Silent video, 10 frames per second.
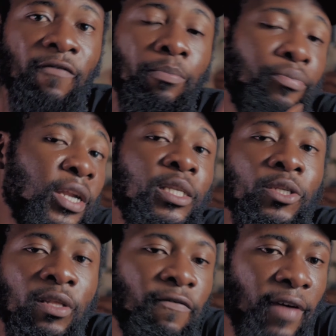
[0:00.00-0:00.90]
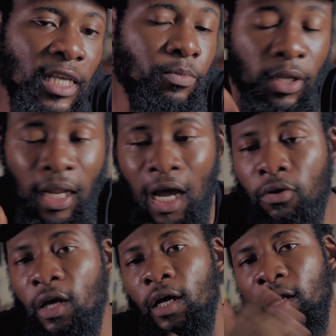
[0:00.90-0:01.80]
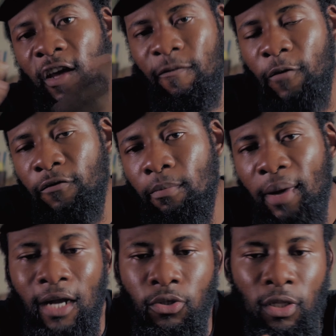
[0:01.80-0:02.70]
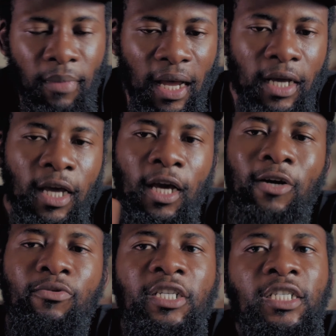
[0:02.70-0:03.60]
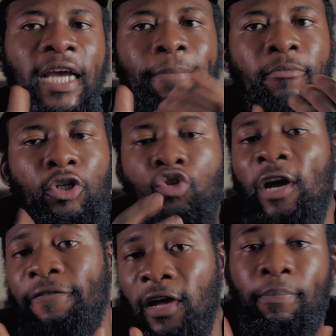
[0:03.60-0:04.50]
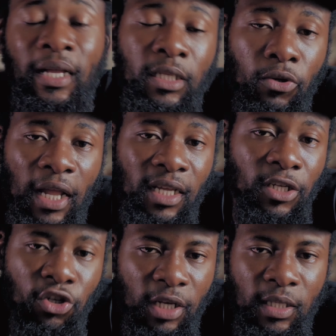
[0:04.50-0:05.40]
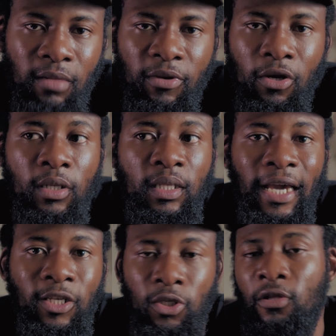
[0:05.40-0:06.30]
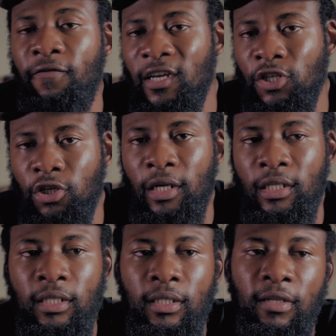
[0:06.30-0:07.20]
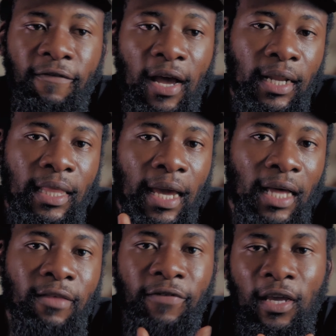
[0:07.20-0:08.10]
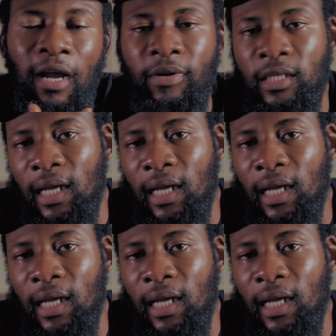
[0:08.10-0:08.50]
of the predecessor device, but now they have moved it back to the back, which I'm not sure I found particularly interesting because I sort of enjoyed the fact that I had the fingerprint